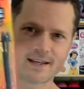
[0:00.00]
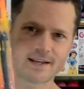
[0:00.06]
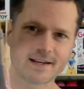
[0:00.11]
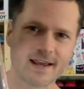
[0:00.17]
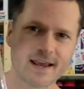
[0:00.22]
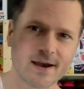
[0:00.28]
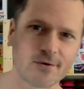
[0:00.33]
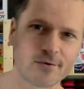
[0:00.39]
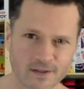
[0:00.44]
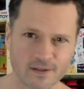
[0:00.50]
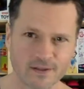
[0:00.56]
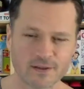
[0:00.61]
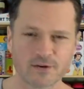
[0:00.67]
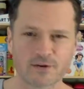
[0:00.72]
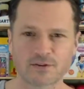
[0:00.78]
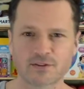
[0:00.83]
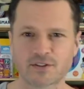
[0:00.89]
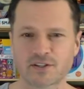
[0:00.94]
Now,
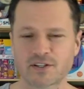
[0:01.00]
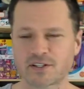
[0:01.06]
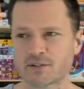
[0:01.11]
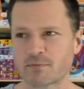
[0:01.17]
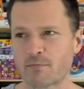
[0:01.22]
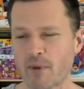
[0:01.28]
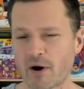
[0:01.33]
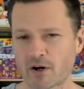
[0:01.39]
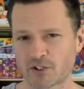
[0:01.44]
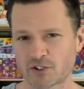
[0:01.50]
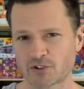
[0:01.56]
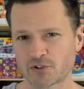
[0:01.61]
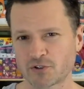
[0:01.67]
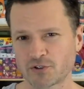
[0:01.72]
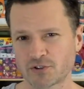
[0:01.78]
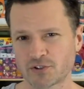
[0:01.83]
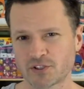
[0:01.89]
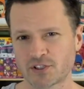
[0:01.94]
there's these
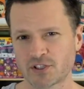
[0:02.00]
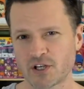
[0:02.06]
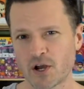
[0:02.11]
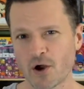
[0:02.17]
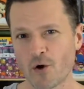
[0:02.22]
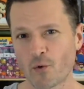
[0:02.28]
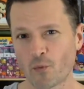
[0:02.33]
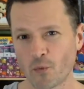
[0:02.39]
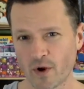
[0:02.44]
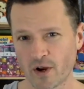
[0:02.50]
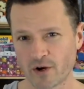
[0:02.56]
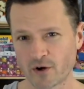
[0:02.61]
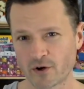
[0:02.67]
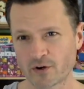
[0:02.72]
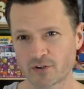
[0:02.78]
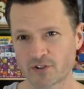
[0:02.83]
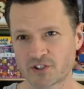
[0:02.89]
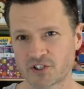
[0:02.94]
Marshalls,
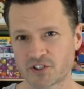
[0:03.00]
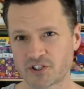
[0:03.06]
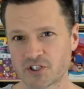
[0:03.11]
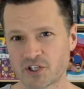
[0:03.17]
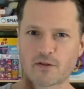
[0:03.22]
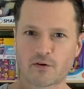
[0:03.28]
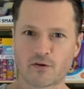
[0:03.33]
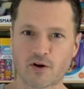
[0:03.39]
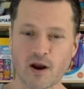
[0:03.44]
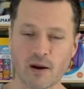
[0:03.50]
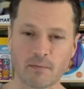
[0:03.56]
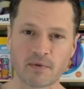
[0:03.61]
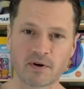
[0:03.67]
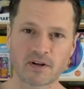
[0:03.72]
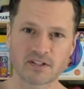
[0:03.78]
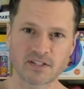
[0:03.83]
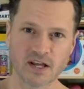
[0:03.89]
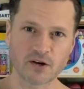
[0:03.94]
Winners. They're
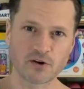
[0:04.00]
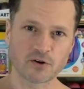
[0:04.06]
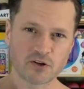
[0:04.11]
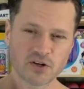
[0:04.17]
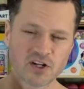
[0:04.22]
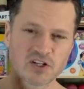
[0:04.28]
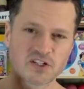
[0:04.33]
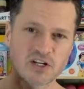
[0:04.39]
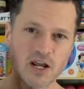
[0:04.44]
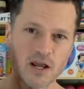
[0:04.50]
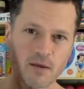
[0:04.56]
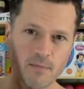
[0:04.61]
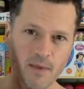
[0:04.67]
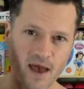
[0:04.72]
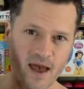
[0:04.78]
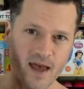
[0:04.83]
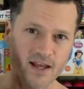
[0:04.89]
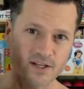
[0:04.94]
companies under TJ
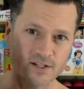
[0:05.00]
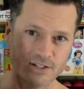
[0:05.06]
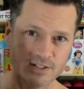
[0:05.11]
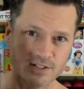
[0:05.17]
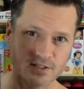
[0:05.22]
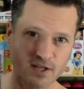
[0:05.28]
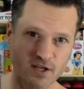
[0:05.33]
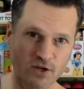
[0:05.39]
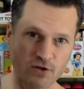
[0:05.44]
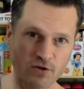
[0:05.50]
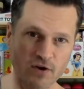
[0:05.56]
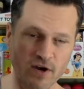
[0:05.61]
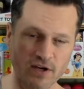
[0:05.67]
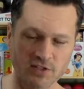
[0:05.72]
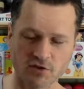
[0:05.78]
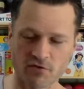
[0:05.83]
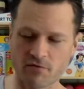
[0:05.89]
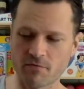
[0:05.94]
Maxx that you
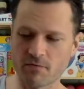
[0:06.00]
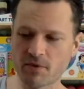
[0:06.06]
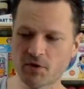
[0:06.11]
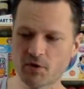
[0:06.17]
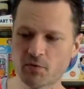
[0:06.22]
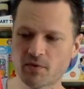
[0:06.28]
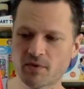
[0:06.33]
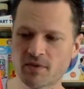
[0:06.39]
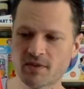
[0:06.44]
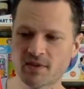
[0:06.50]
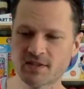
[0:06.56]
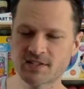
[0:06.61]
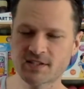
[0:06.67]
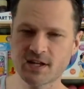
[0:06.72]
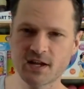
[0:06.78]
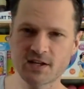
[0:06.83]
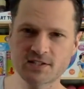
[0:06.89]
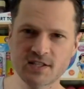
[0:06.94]
guys are familiar with in the
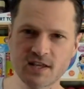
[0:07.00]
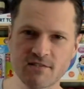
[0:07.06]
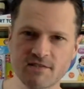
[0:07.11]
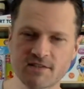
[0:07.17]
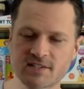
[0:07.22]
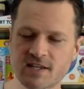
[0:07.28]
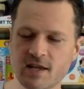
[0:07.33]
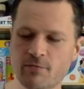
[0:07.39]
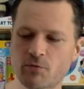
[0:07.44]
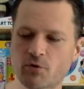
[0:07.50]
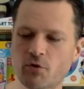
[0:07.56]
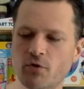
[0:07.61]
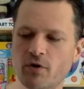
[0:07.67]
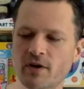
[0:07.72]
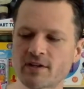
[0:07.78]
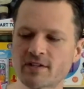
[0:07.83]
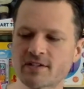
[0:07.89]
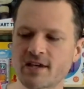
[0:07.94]
States. They have the same
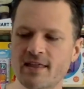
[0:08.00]
toys.